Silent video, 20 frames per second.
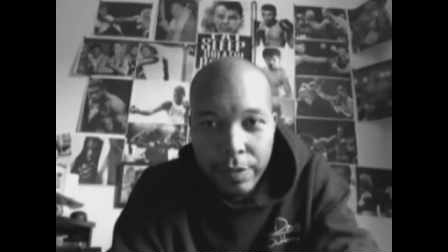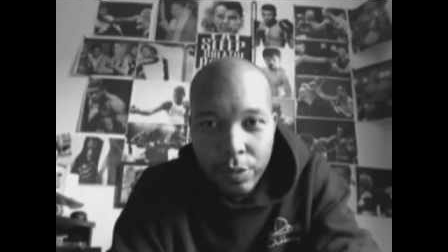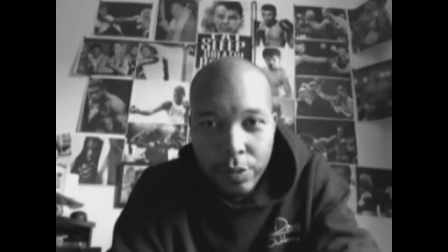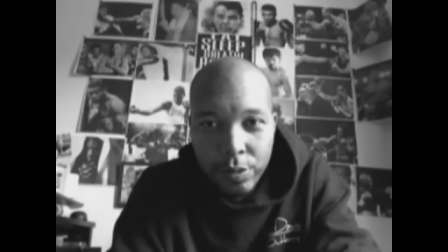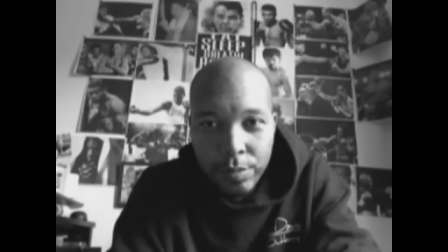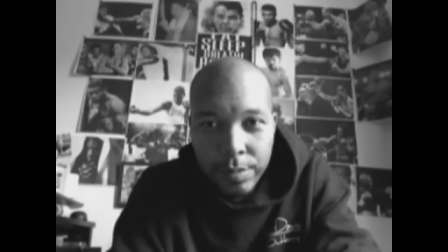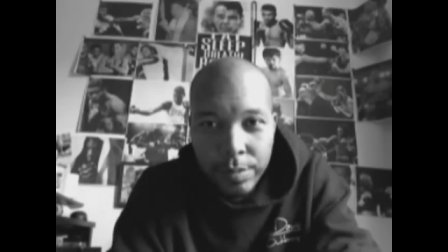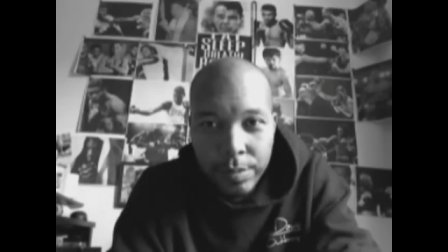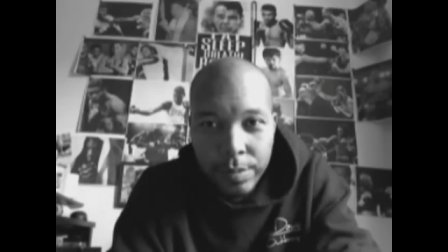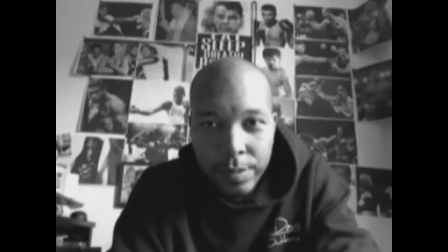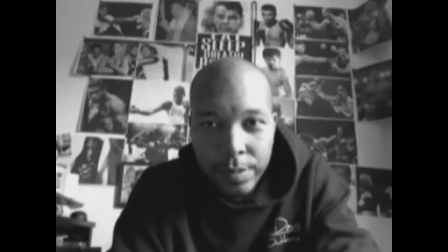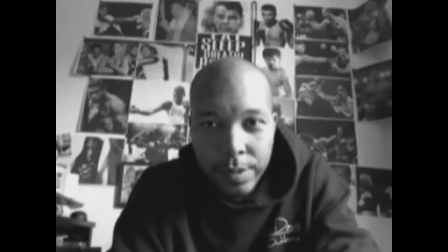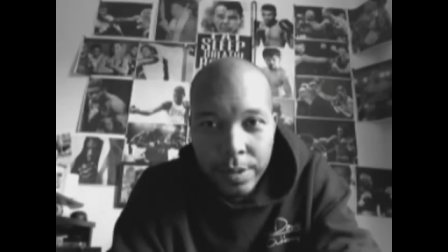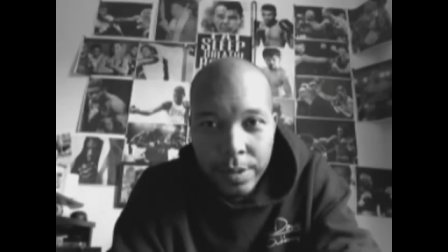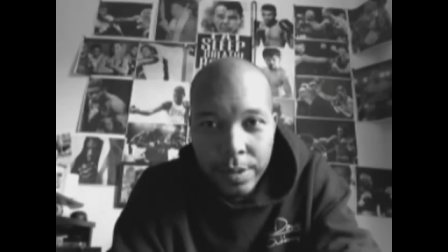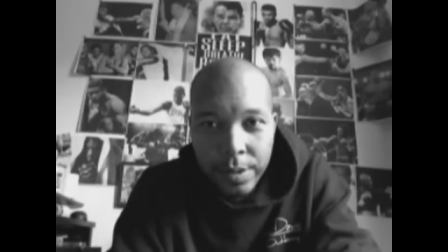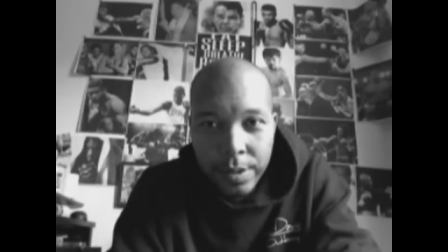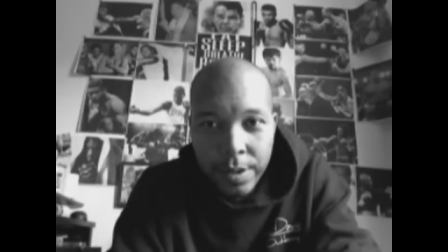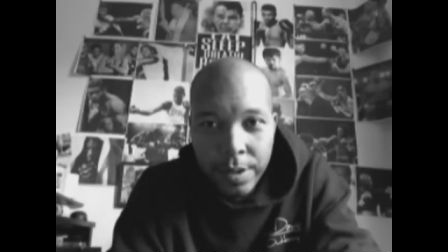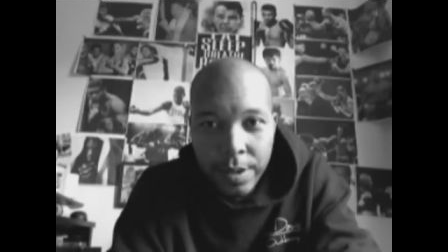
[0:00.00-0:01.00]
room,
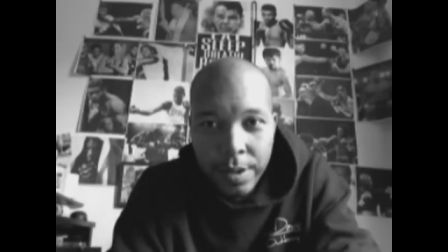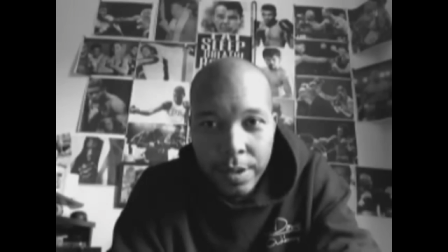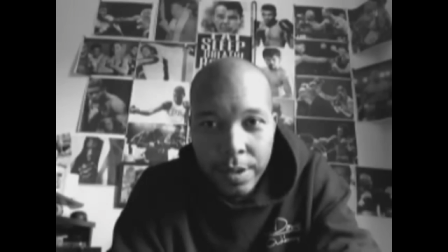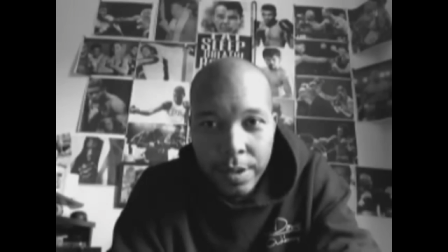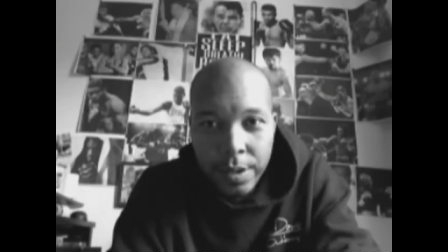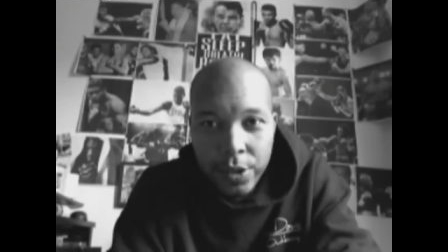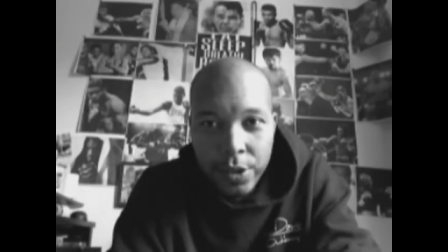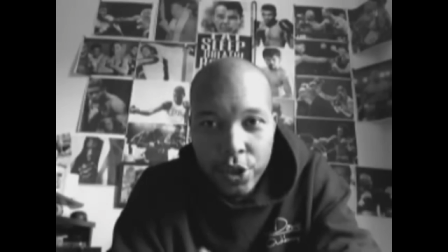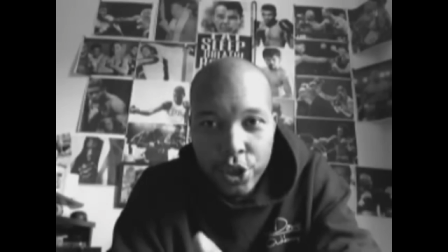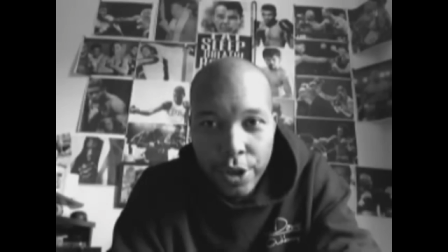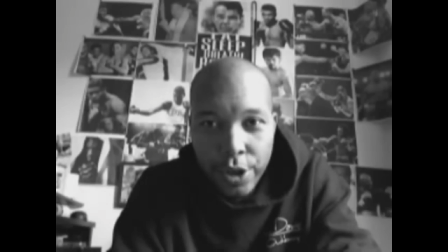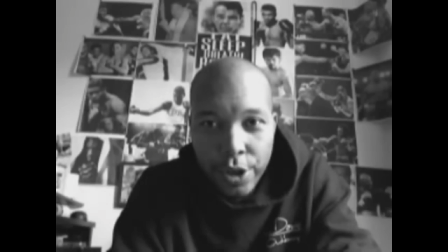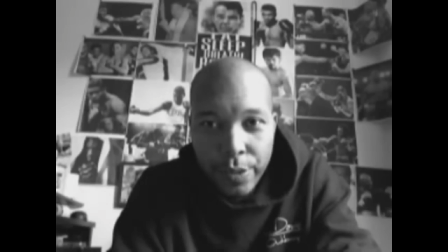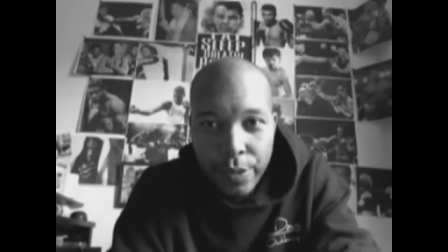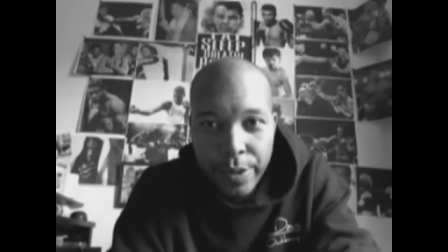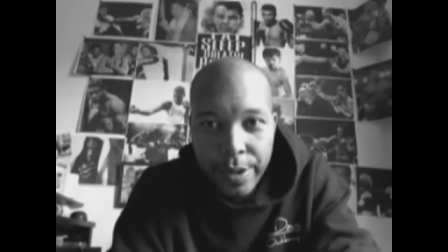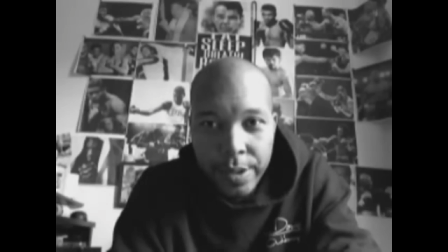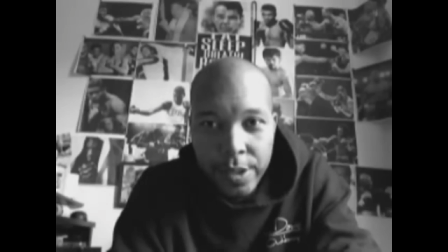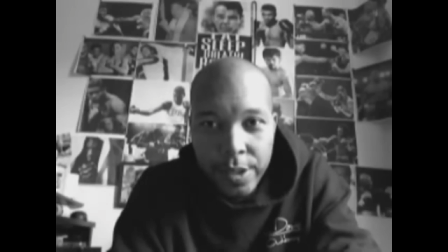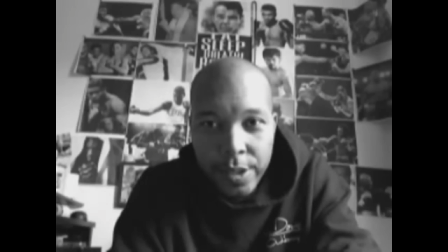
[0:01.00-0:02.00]

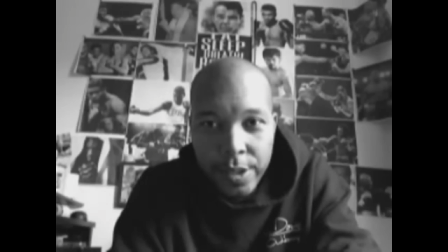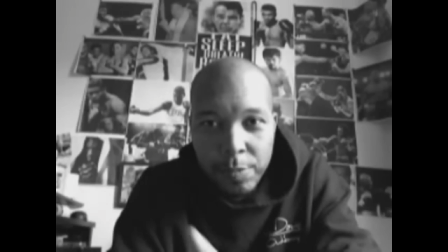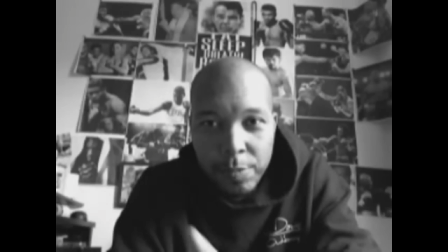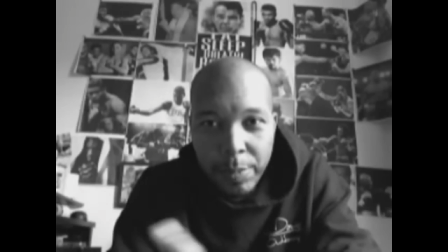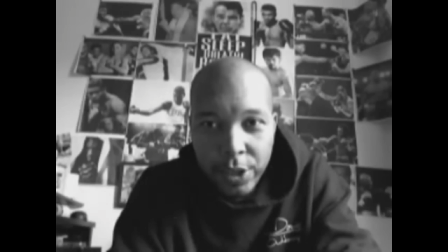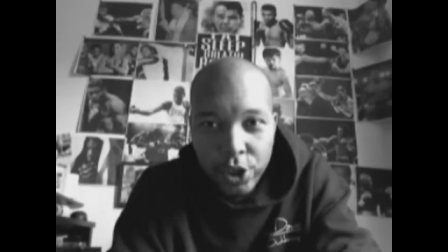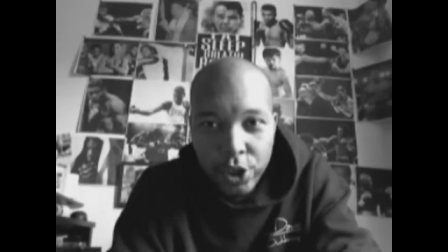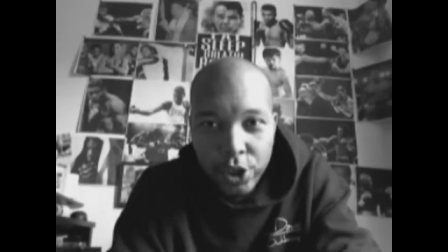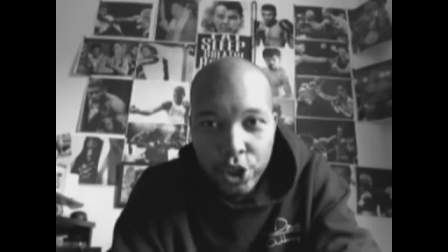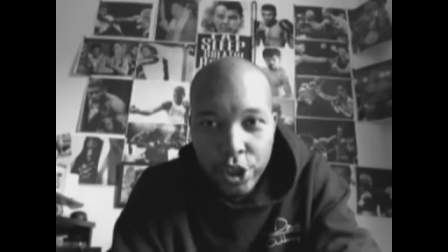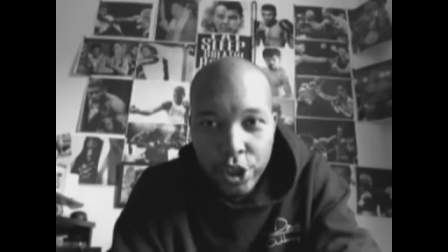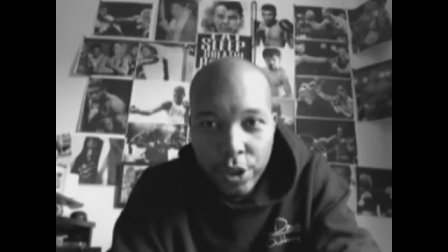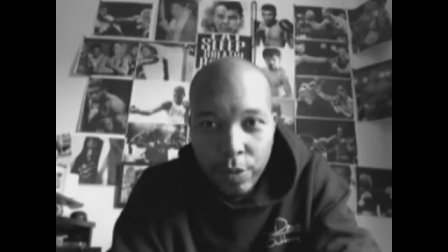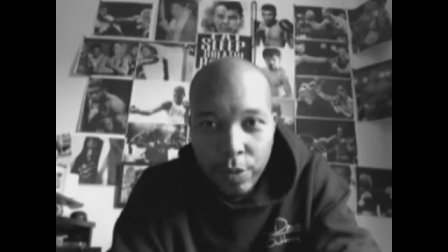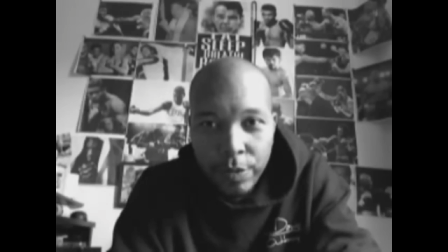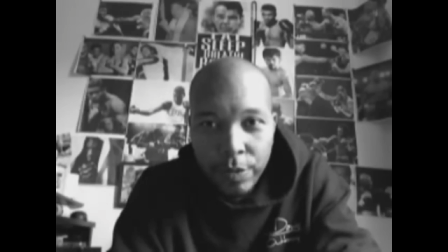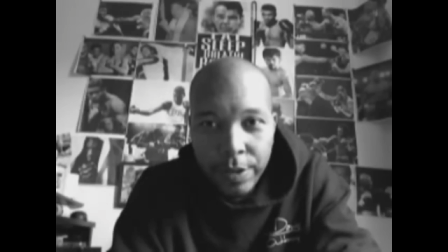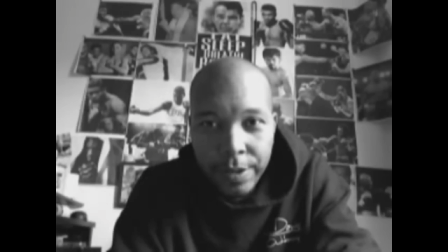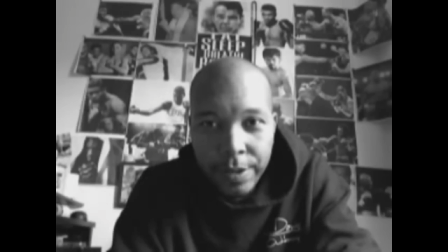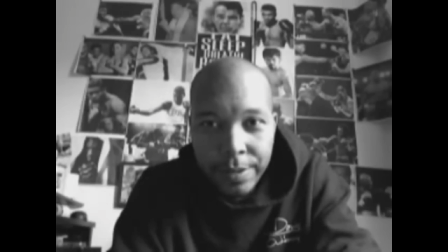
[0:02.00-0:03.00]
cheering, spilling shit
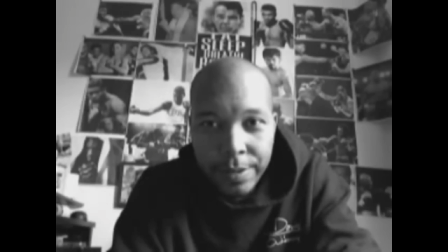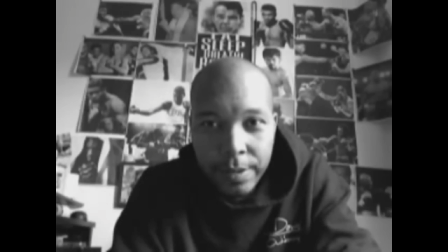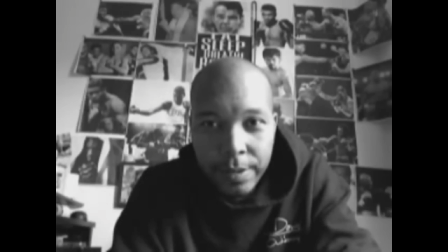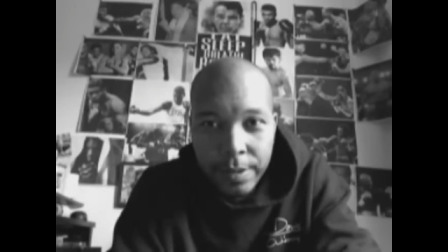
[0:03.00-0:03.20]
over.